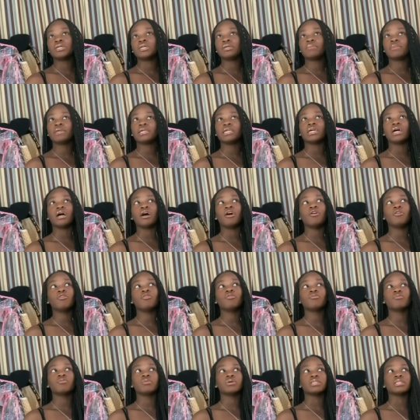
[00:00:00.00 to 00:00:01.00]
me
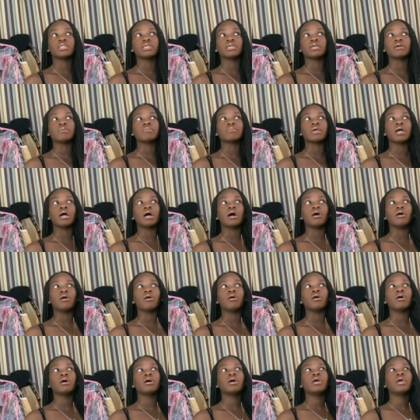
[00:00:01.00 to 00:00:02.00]
on with him, y'all,
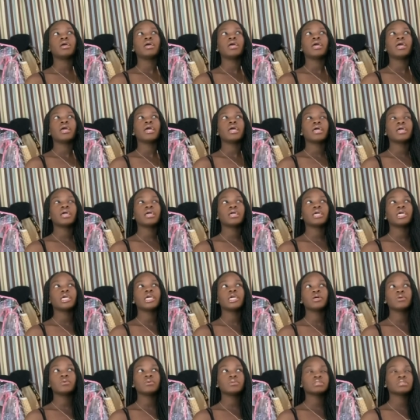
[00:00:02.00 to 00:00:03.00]
and he
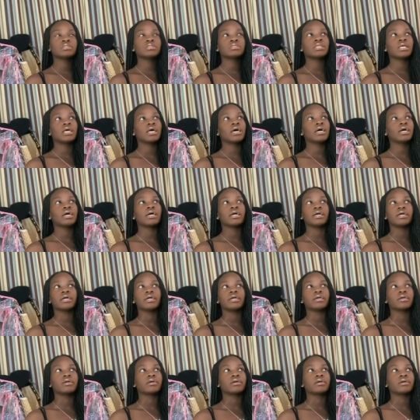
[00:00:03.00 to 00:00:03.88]
was like,